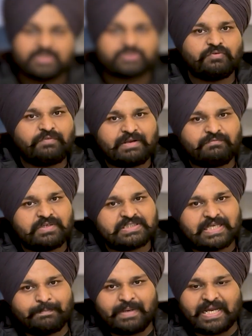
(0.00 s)
So when we
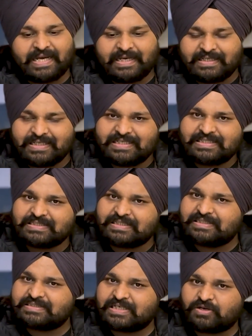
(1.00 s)
say planning, there are
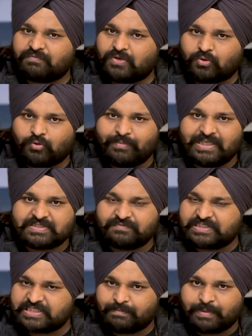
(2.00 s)
certain set of documents
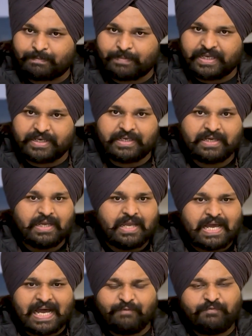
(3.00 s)
which are prepared.
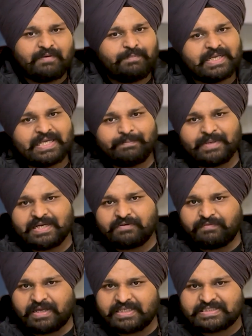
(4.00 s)
I will be keeping it
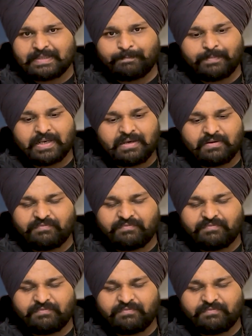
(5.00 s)
very simple.